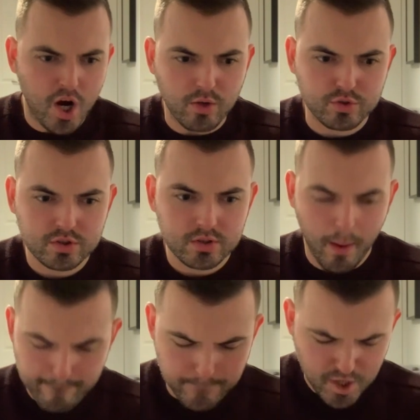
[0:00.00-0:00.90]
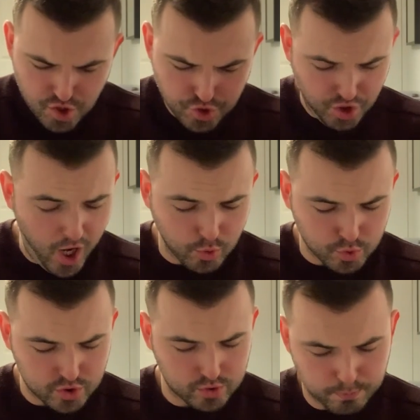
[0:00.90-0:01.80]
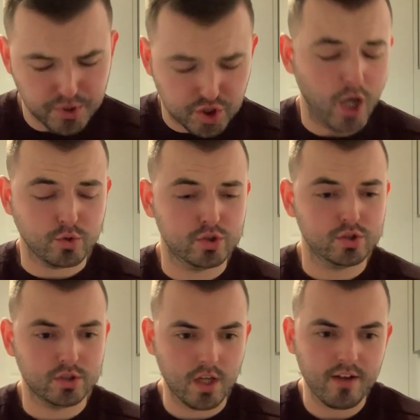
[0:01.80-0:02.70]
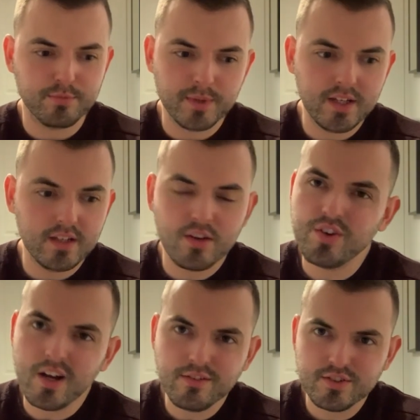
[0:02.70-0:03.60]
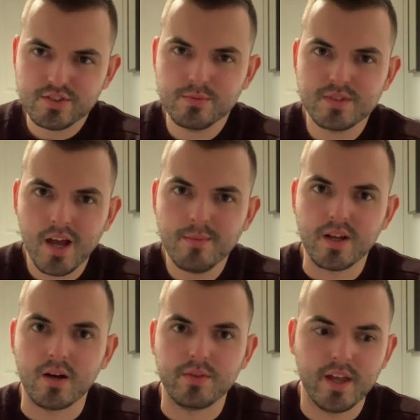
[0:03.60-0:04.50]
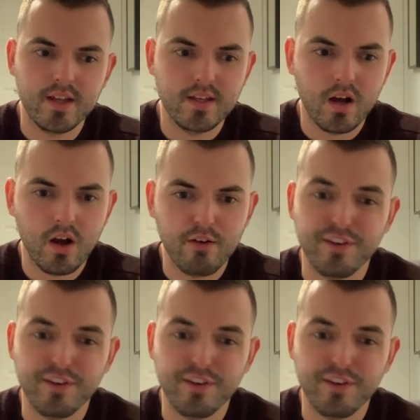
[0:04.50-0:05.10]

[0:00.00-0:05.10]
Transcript: Beach House, Beachos, Beach House have been around for some time now. They are